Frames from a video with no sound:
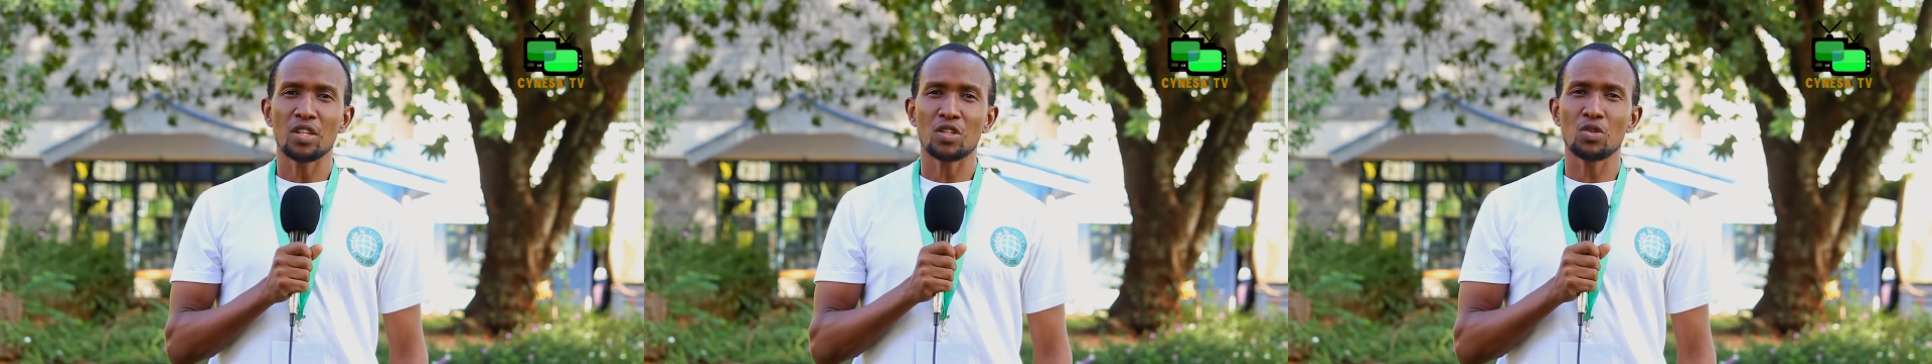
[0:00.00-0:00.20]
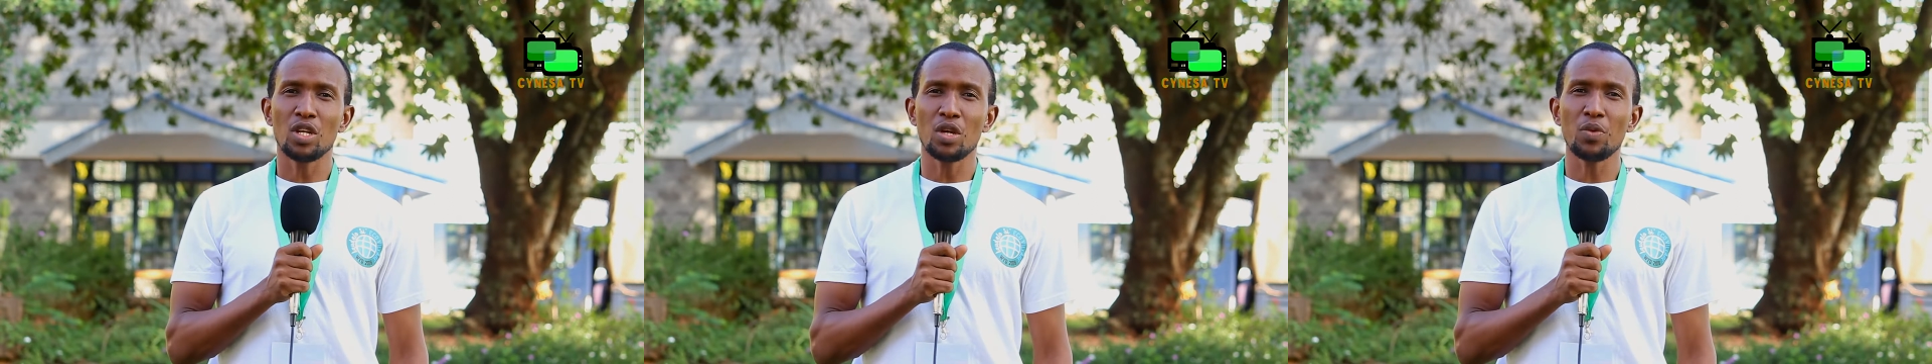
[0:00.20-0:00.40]

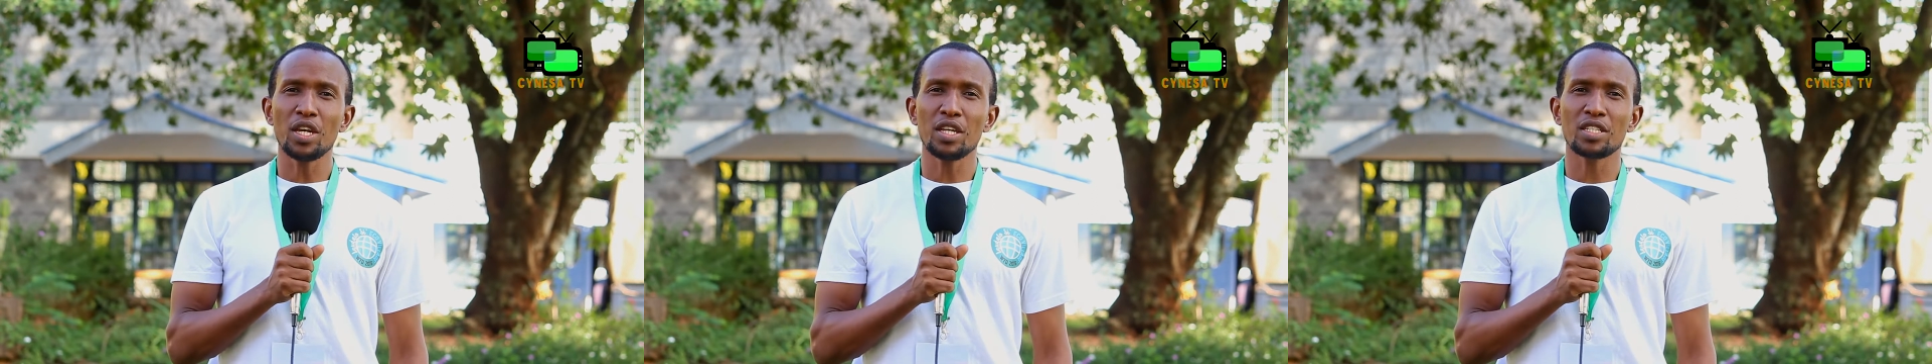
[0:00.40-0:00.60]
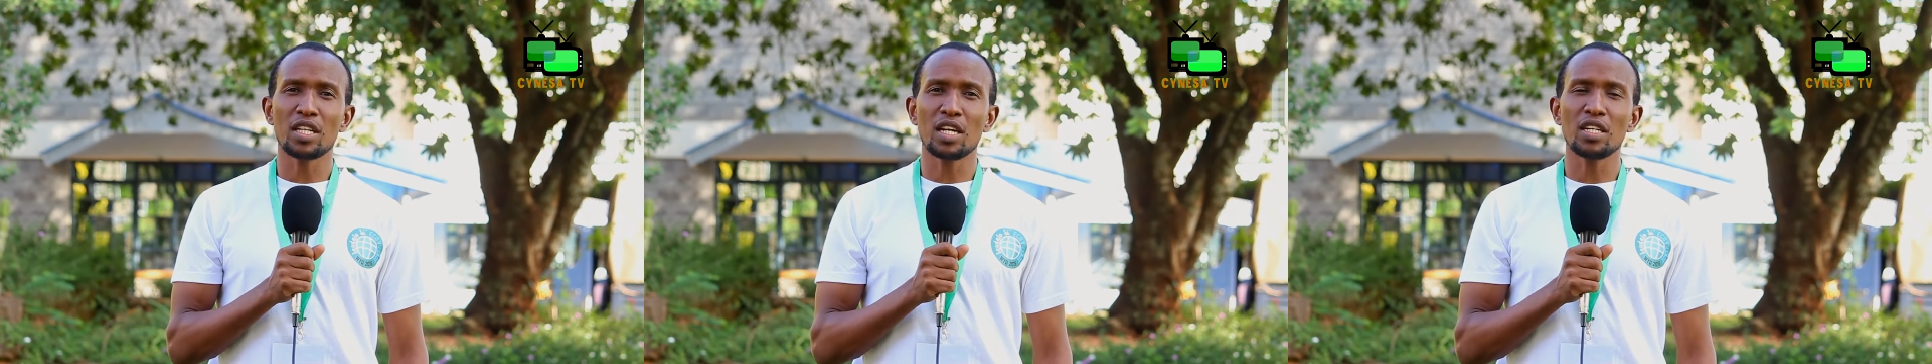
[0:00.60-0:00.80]
Today,
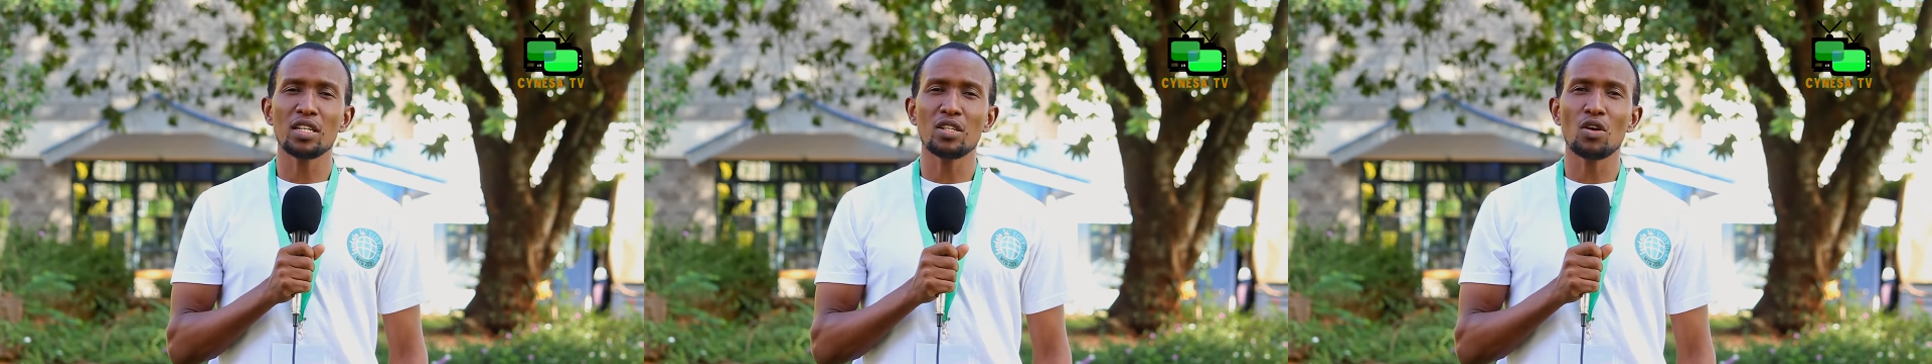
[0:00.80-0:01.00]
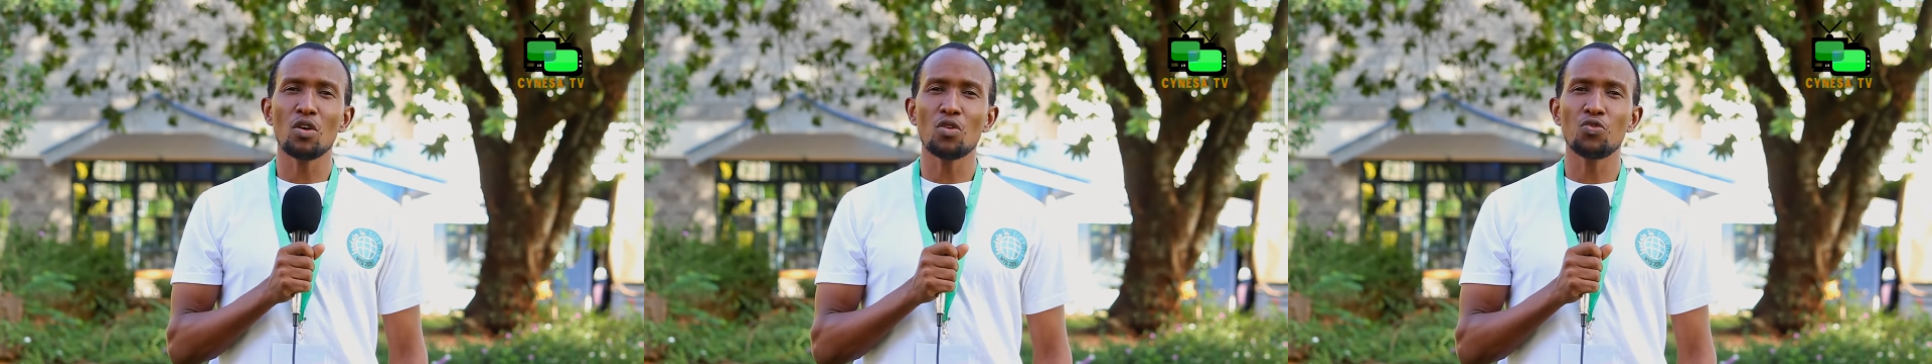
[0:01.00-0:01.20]
we
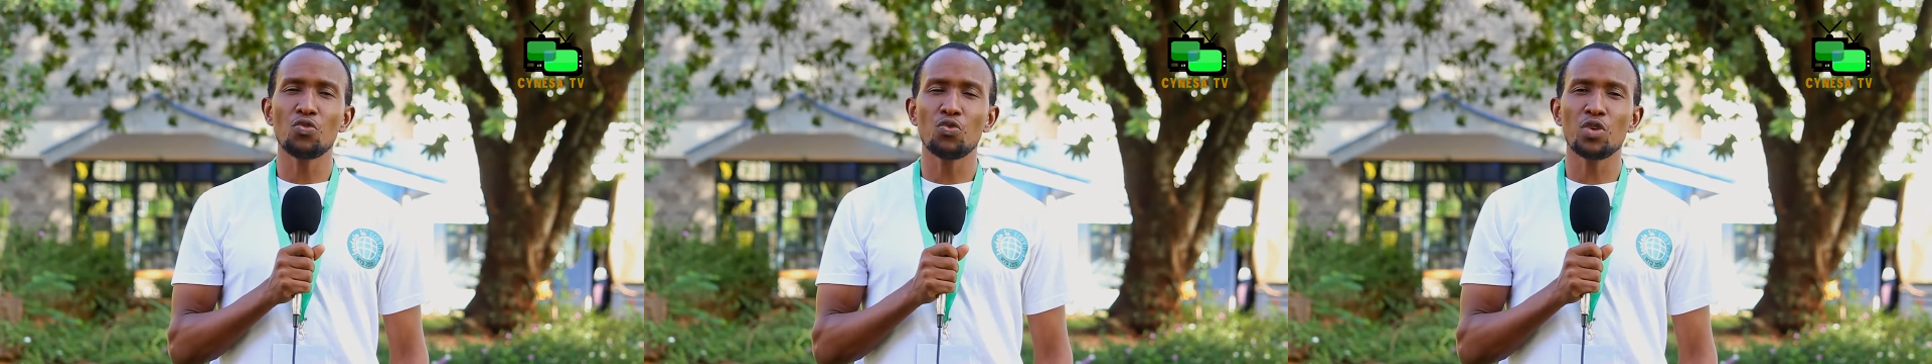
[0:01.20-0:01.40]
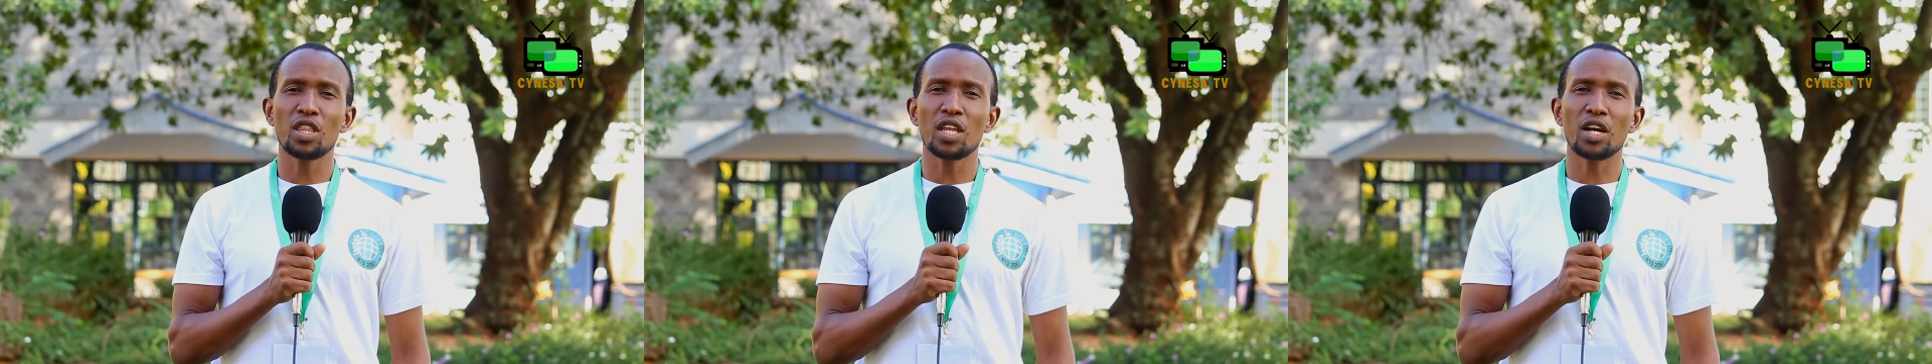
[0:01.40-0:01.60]
started off
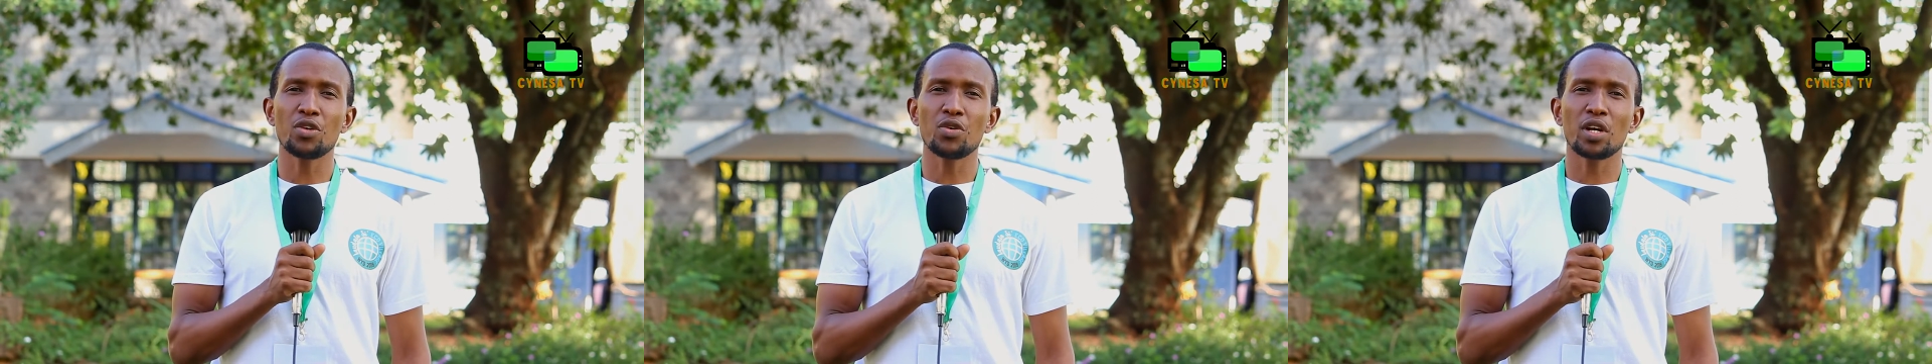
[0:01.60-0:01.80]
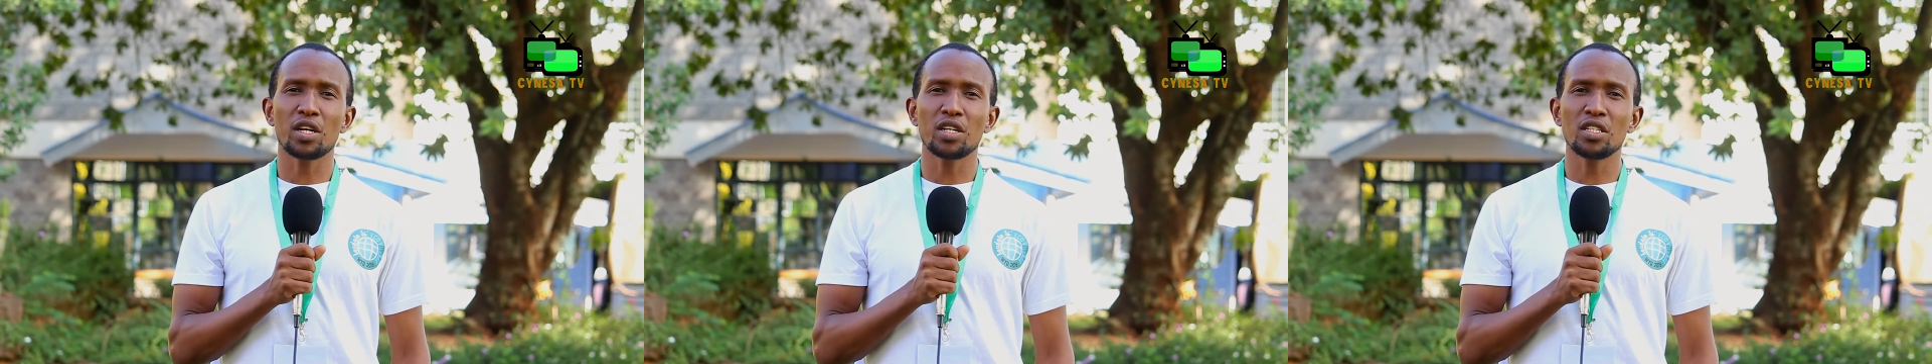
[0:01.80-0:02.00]
with a
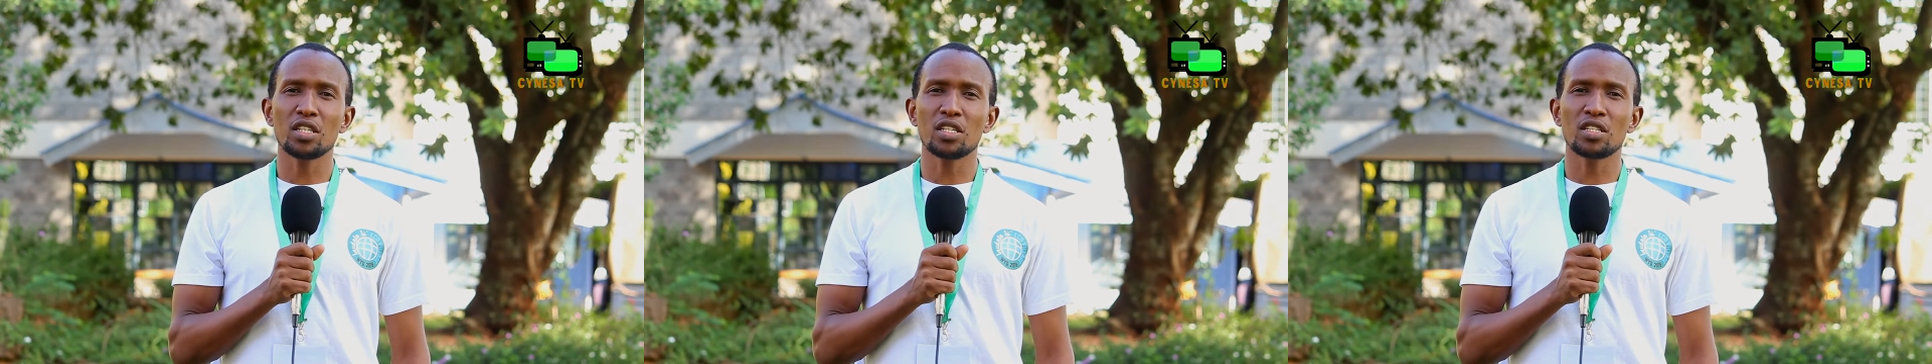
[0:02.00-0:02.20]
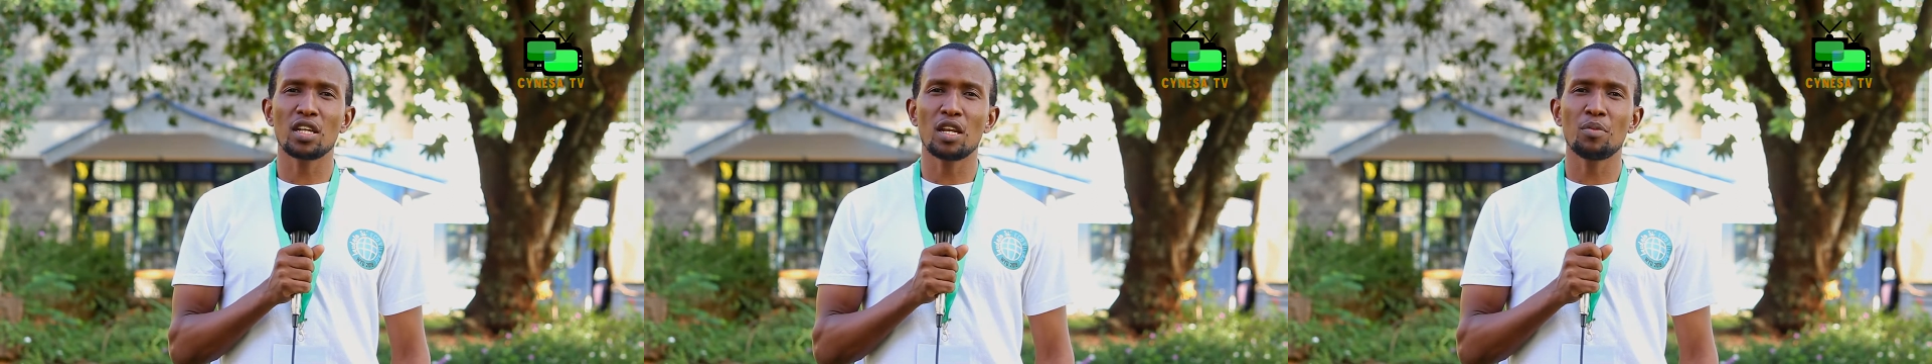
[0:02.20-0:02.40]

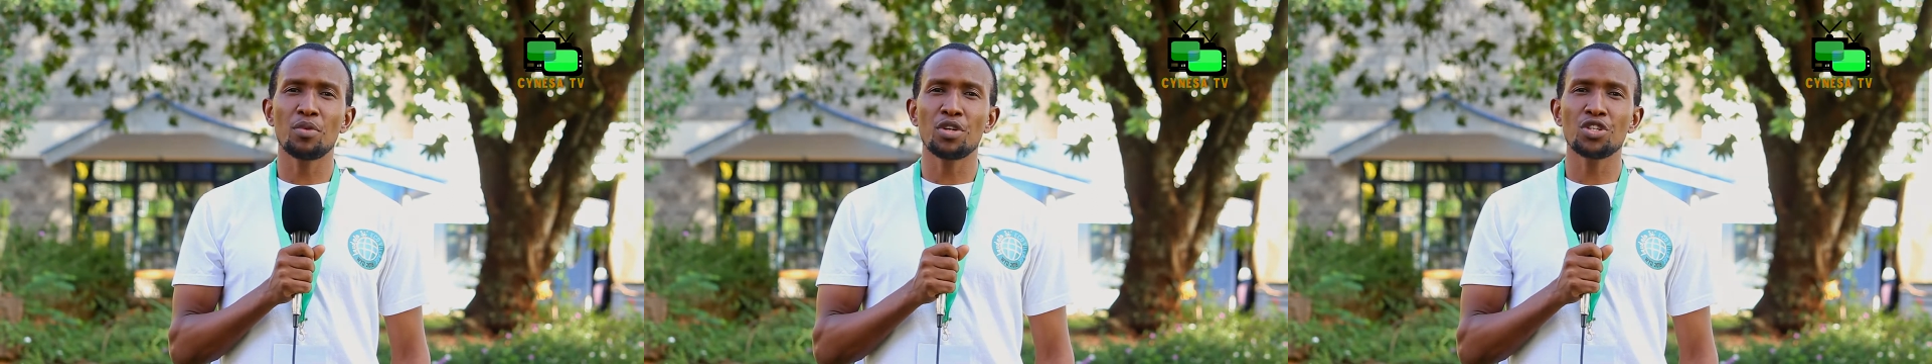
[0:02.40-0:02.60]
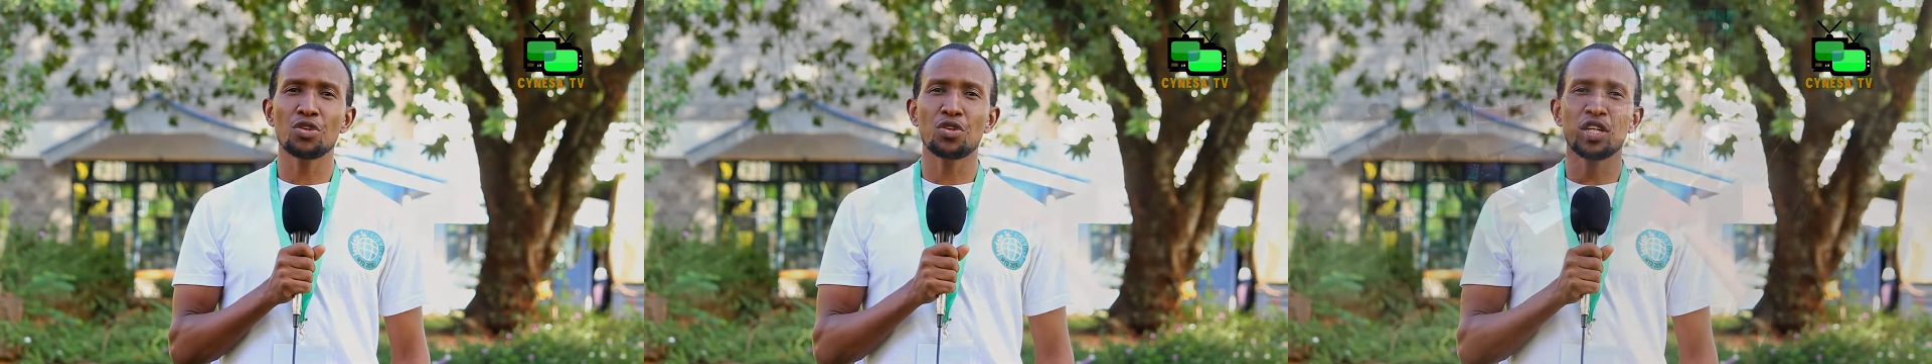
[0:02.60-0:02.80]
Eucharistic
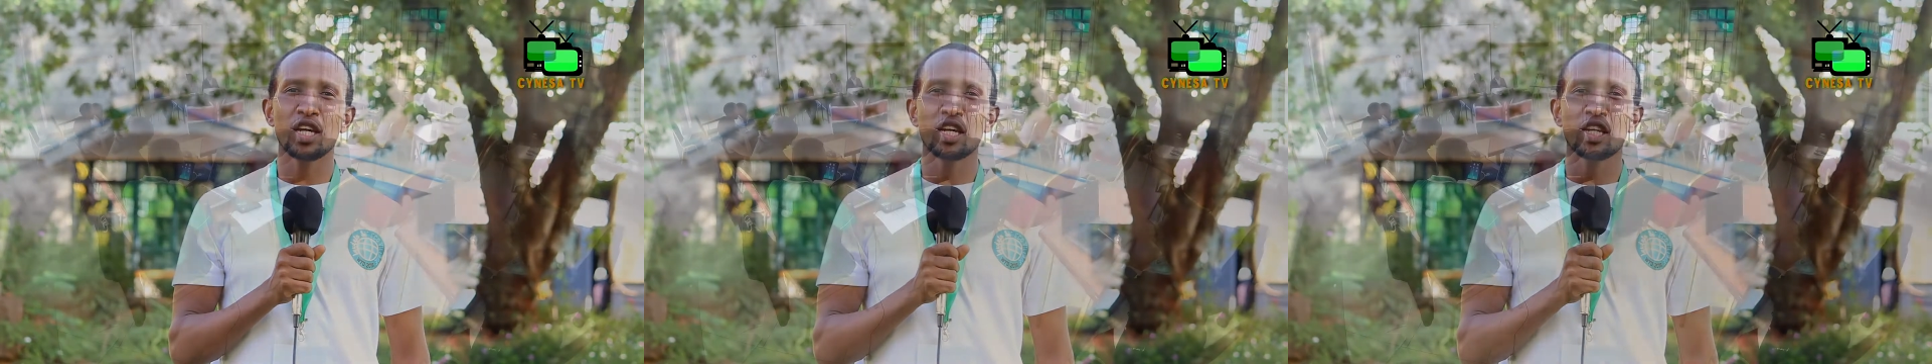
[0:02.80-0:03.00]
celebration here